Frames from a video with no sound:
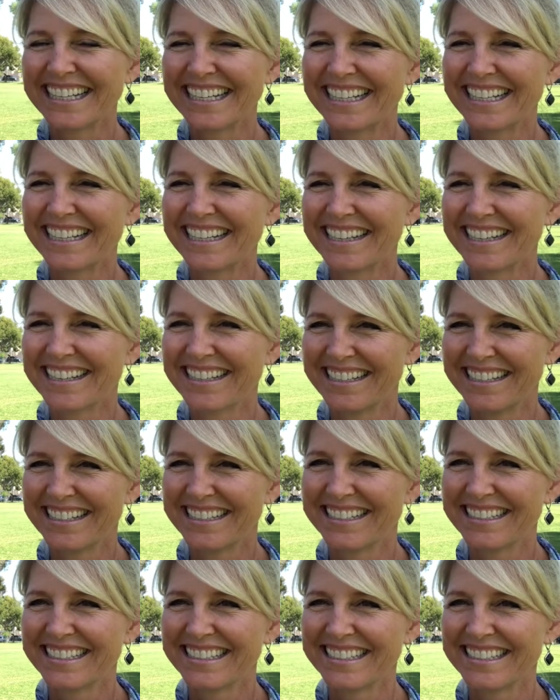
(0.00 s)

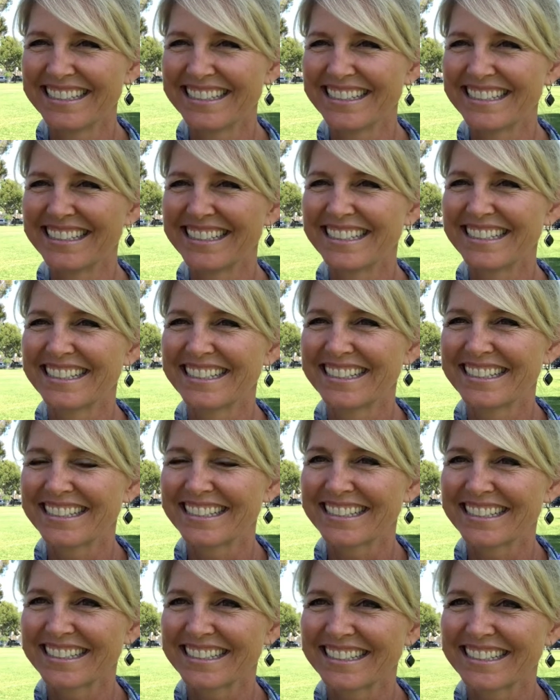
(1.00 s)

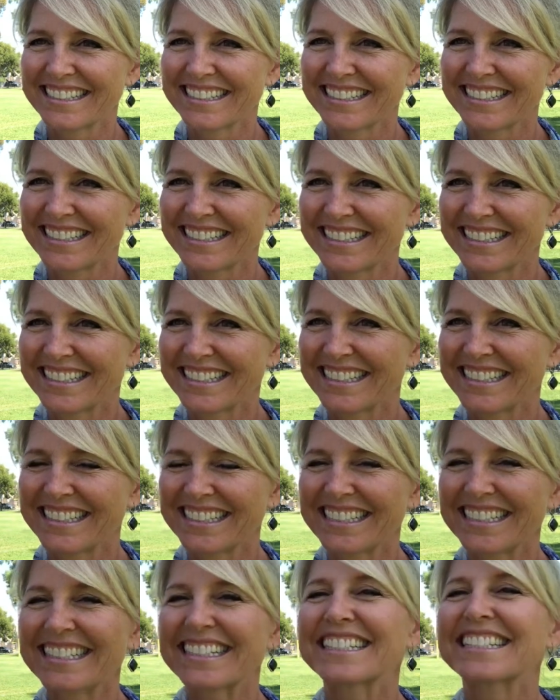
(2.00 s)
The person shown says nothing.